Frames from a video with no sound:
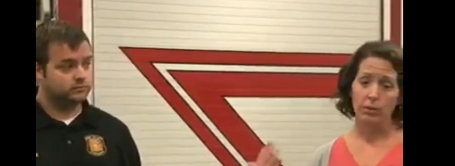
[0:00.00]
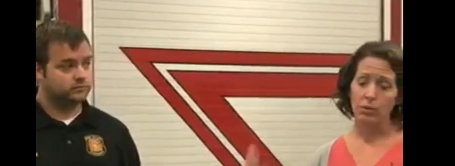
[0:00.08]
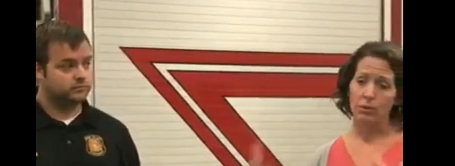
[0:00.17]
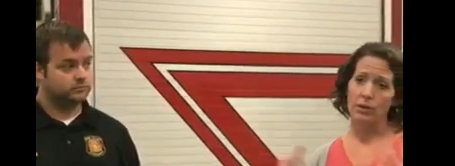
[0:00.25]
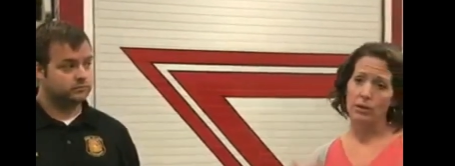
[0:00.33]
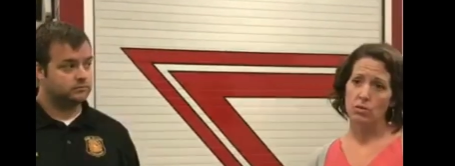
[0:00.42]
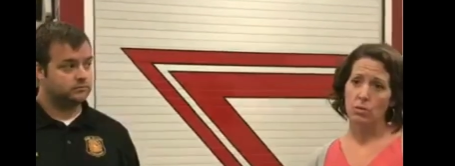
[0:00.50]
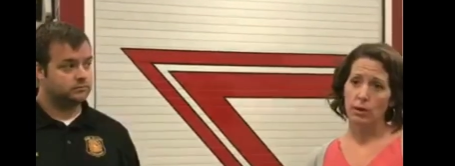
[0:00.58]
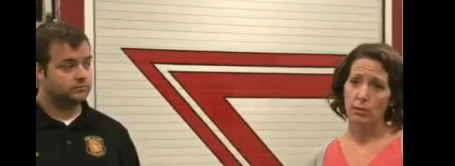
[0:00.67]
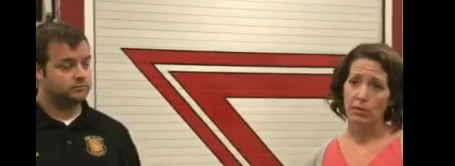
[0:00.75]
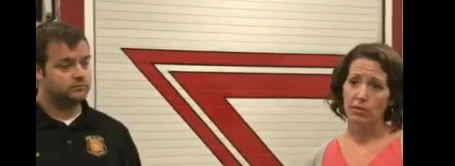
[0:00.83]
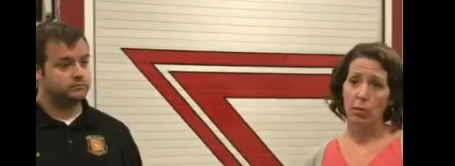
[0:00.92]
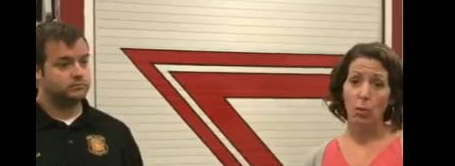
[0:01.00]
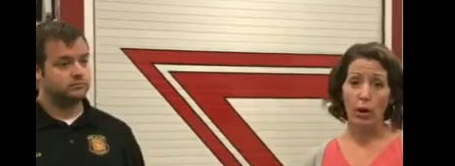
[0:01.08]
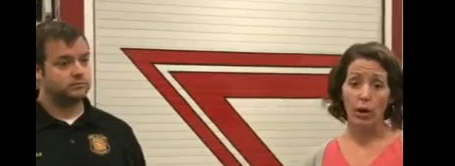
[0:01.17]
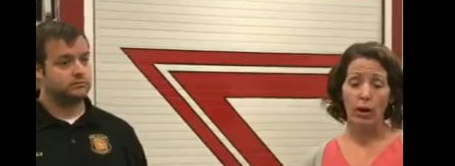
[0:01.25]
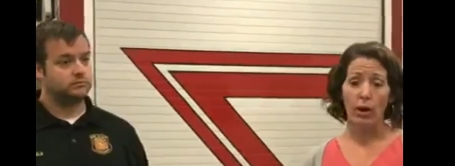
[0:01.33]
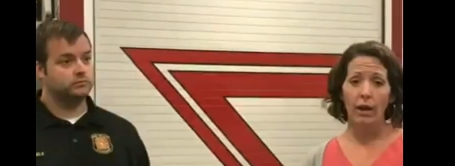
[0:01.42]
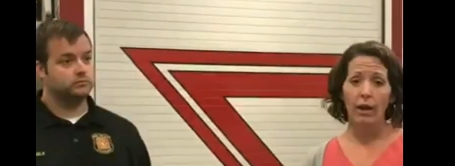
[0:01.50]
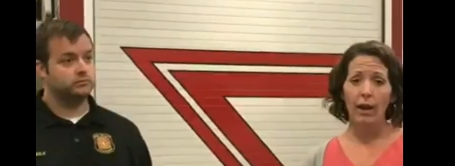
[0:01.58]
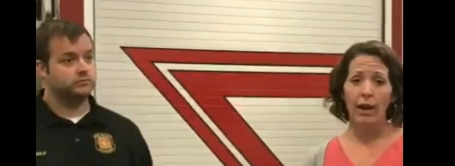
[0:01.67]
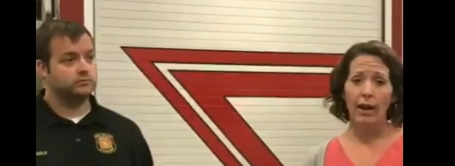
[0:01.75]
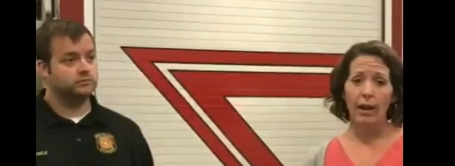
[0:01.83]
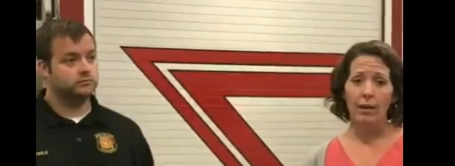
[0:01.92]
Speaker 1: were doing this right before,
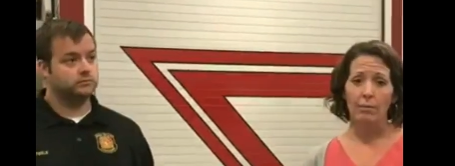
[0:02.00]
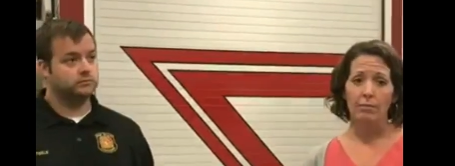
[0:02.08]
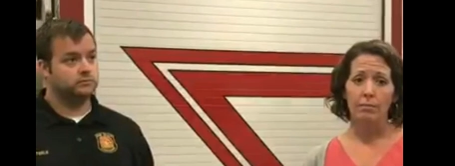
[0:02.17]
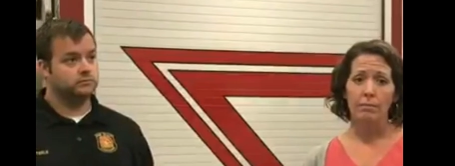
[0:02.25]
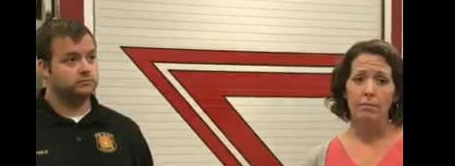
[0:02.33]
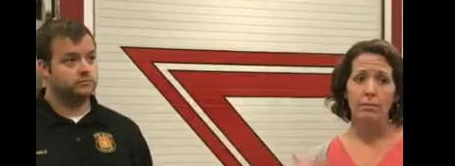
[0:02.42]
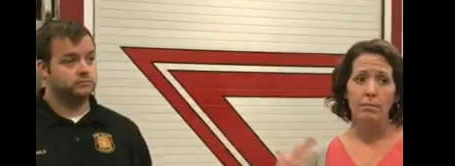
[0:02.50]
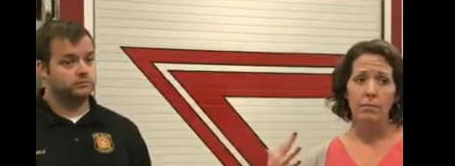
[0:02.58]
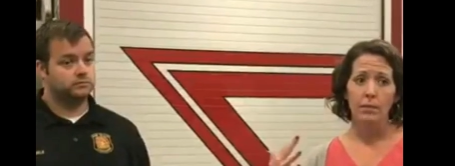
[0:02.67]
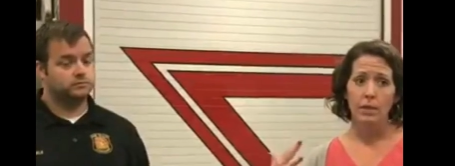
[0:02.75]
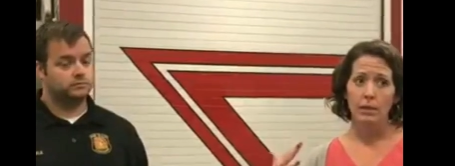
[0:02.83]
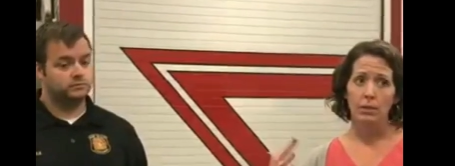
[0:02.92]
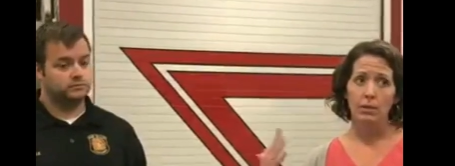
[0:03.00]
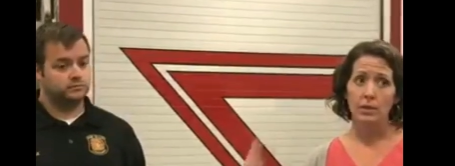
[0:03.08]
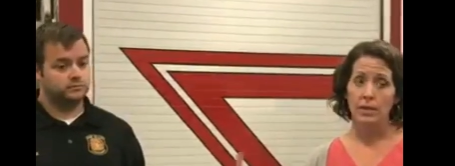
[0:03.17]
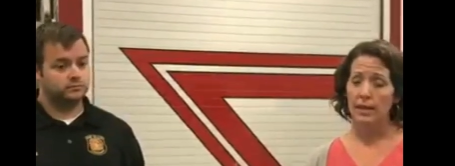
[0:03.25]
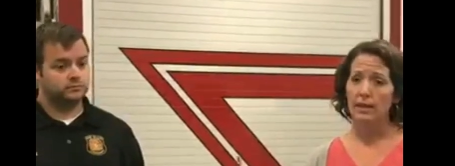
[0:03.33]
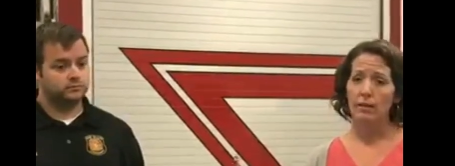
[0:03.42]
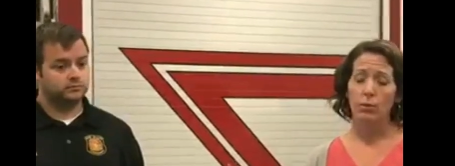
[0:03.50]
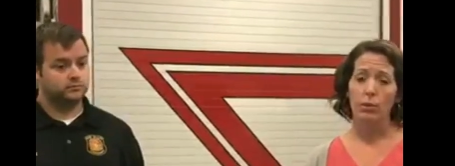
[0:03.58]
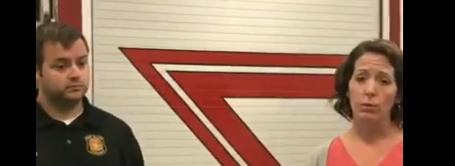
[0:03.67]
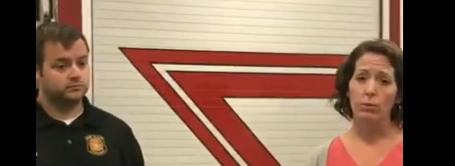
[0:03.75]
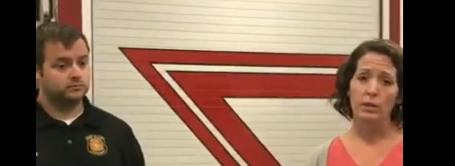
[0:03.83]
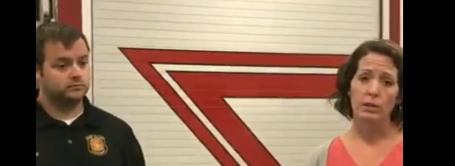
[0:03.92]
um, you know, a day that
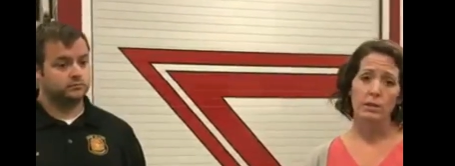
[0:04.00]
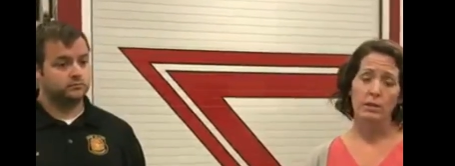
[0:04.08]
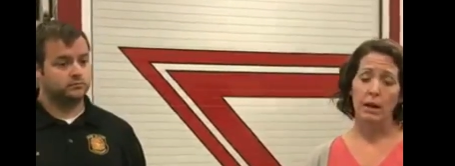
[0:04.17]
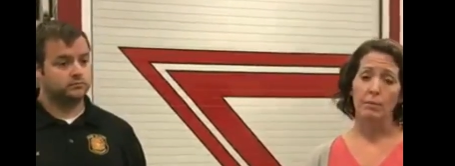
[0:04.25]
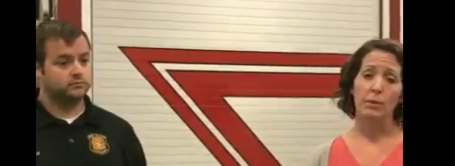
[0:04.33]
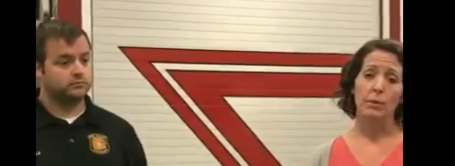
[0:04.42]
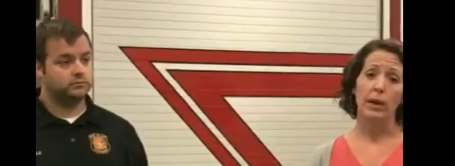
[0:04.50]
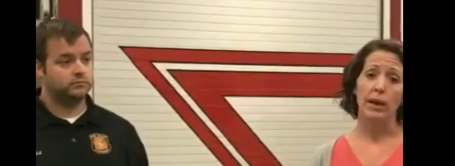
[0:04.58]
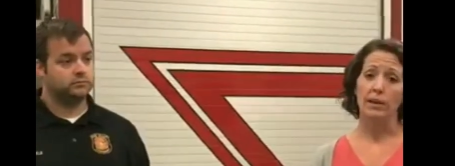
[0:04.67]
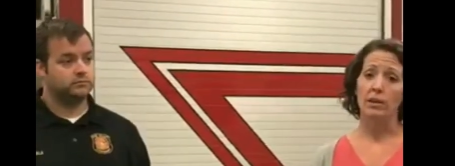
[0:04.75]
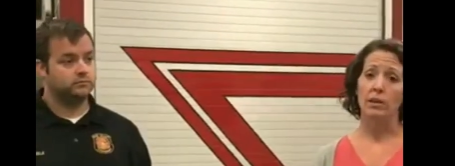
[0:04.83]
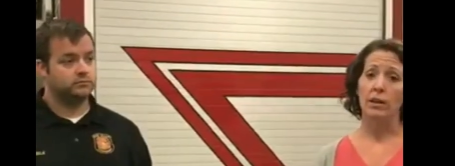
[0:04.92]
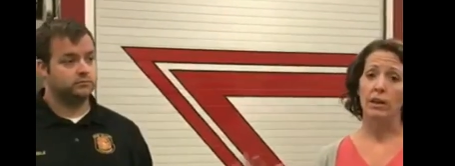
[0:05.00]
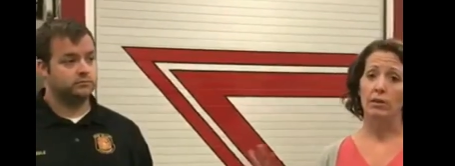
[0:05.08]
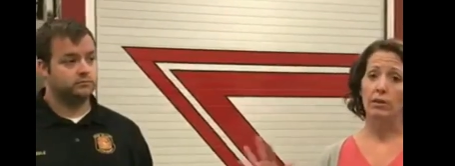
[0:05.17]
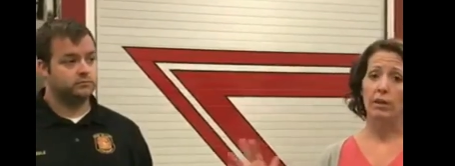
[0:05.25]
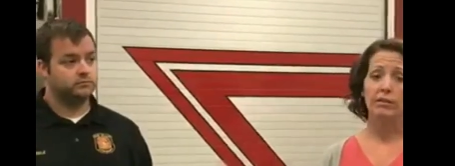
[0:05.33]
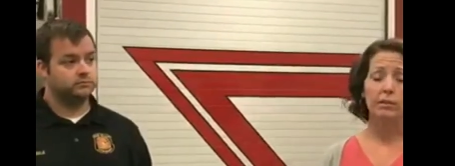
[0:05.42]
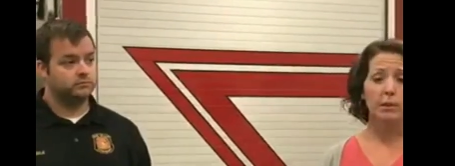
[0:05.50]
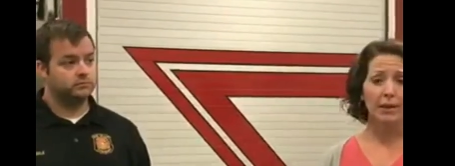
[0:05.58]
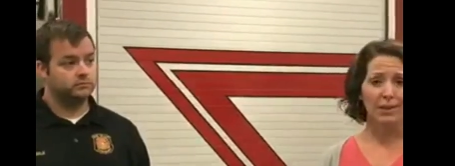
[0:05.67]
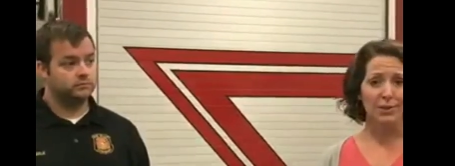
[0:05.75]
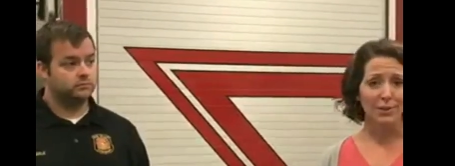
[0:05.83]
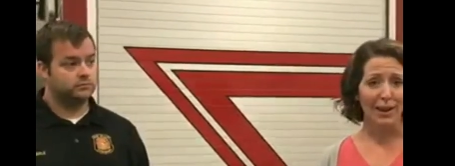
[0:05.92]
where we stop and we honor not only
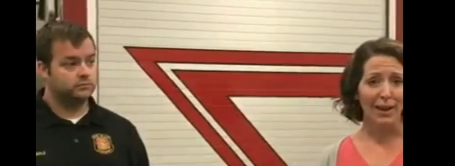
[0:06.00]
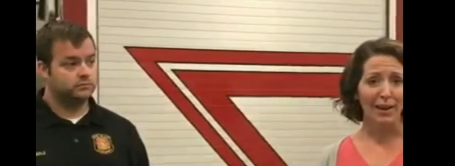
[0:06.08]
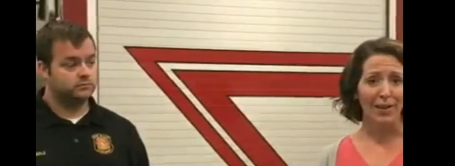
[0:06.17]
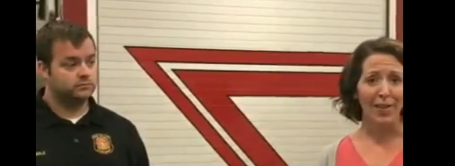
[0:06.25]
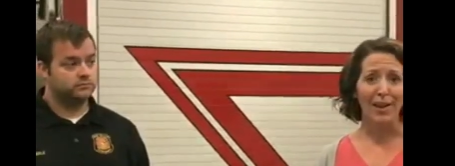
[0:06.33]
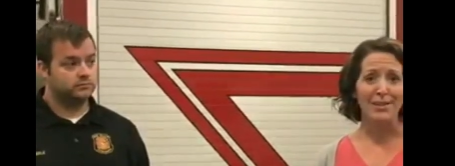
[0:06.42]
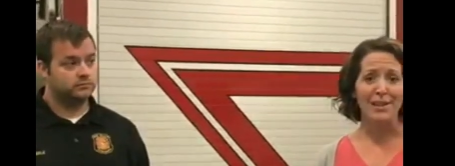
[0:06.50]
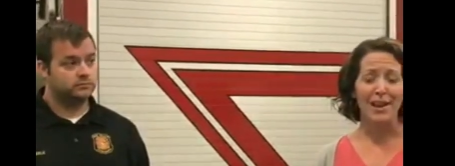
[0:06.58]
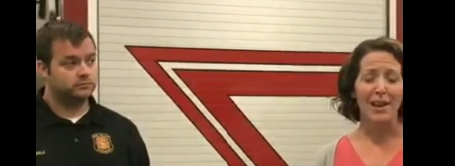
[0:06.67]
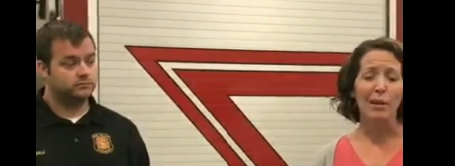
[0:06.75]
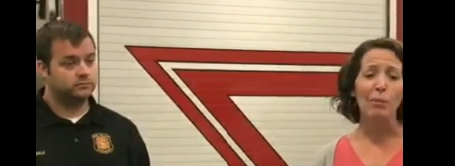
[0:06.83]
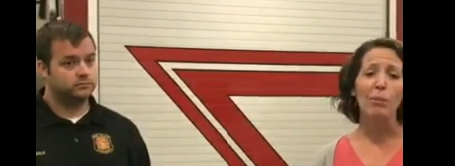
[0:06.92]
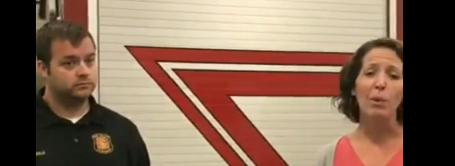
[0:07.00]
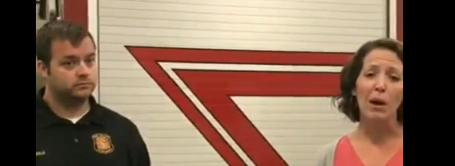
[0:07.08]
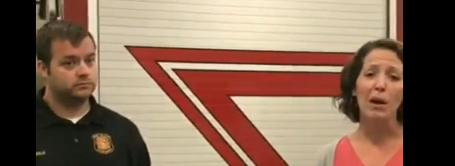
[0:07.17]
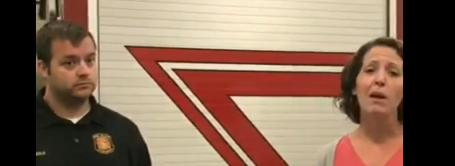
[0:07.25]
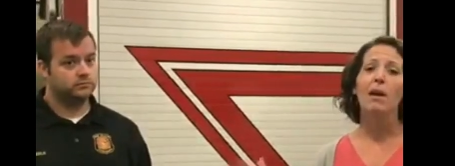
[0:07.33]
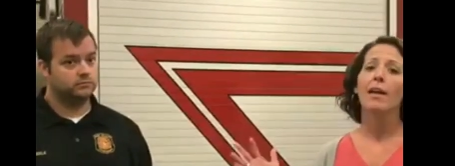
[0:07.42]
everybody who died on that day, but